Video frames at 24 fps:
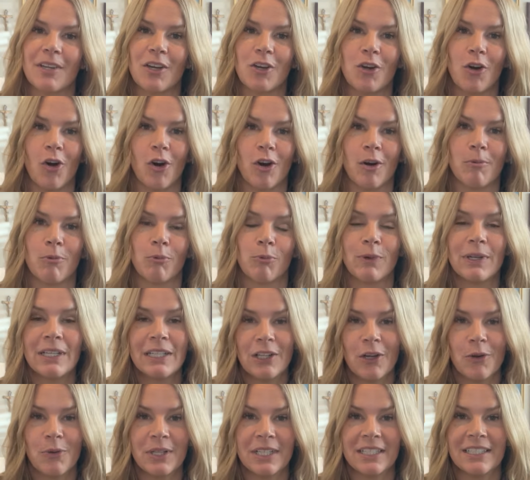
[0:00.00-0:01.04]
carb
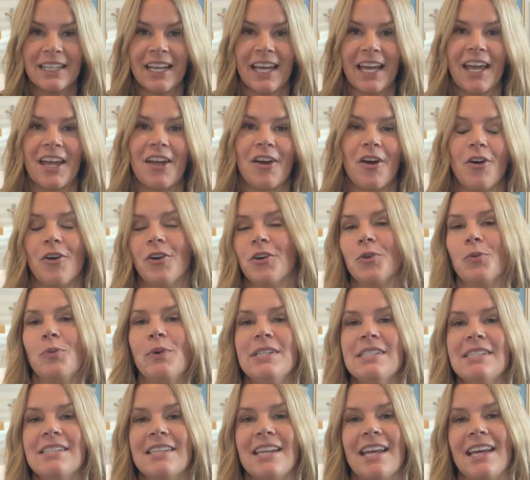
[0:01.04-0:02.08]
reloading day on
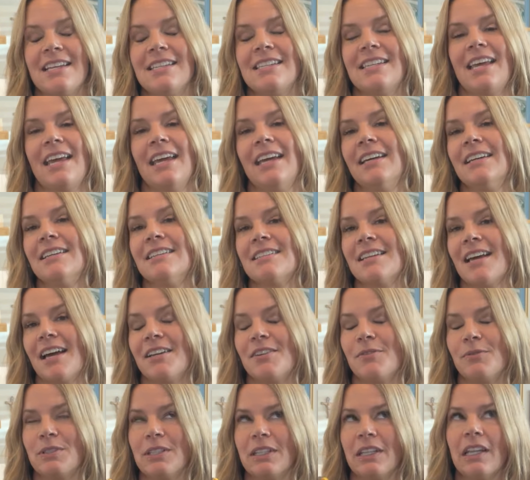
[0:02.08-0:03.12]
Wednesdays, and
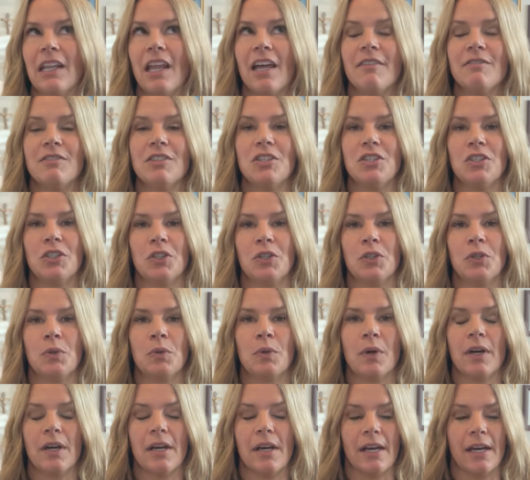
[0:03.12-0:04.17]
I love to
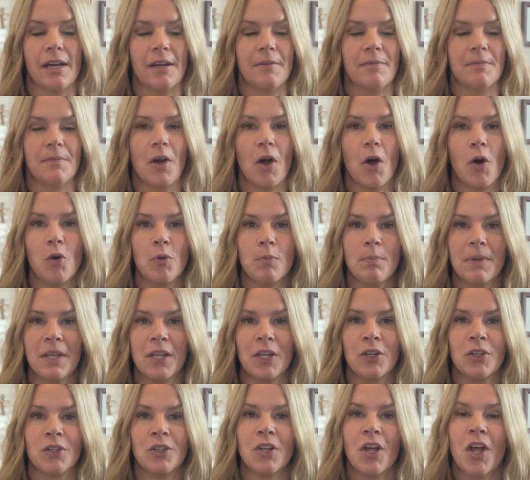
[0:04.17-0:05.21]
do
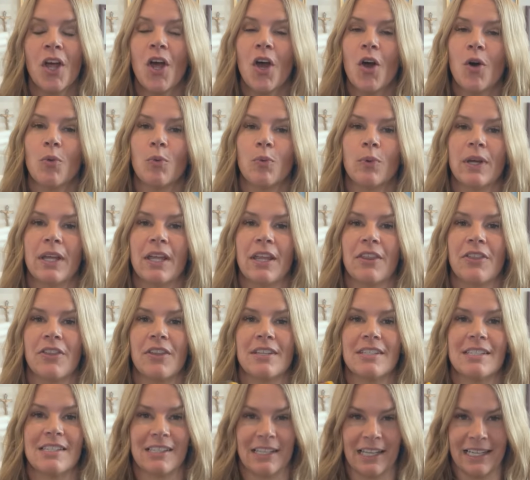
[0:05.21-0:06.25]
oatmeal with
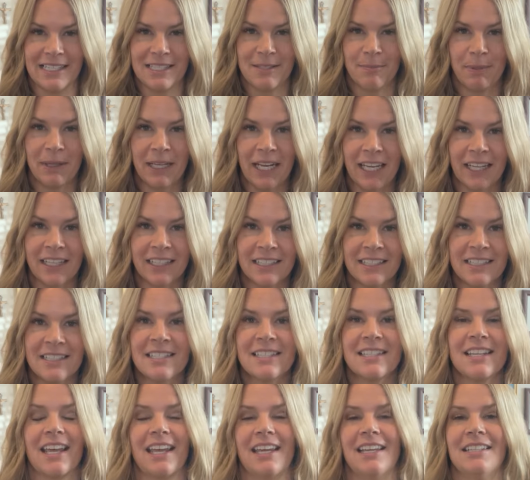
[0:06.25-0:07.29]
sliced
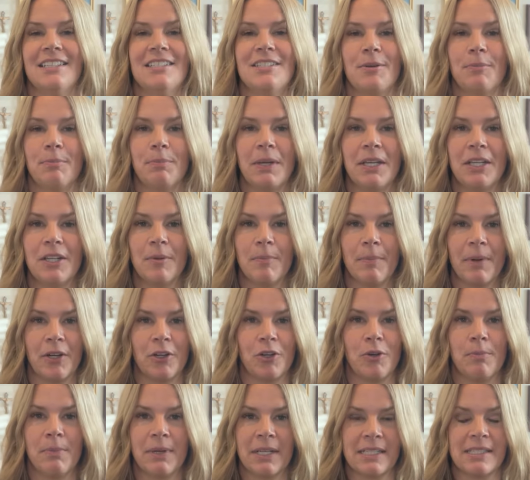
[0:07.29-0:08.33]
bananas and some peanut
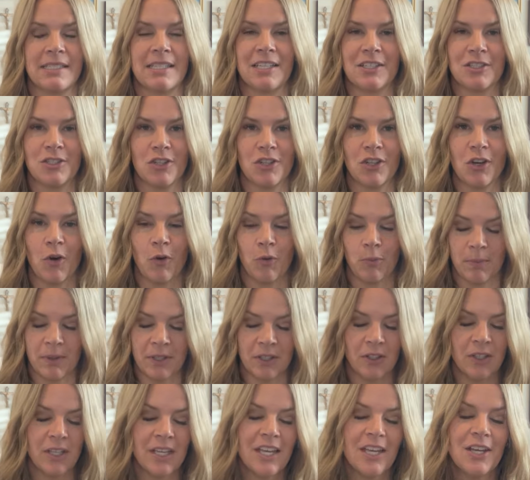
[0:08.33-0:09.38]
butter mixed into the
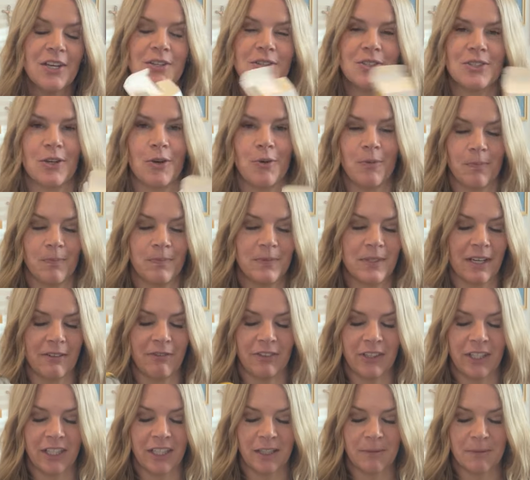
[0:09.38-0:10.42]
oatmeal. So
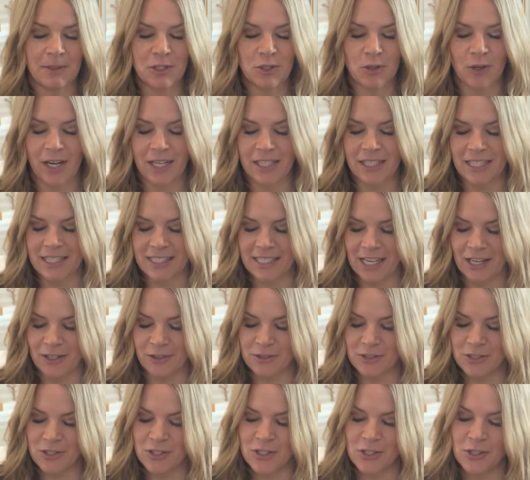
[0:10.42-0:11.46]
definitely gonna be trying this
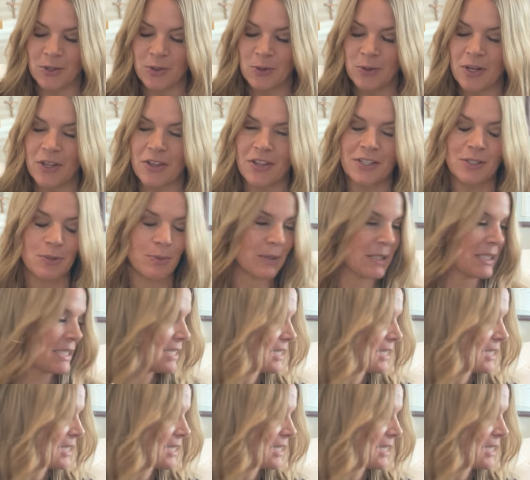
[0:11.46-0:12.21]
out soon. This one's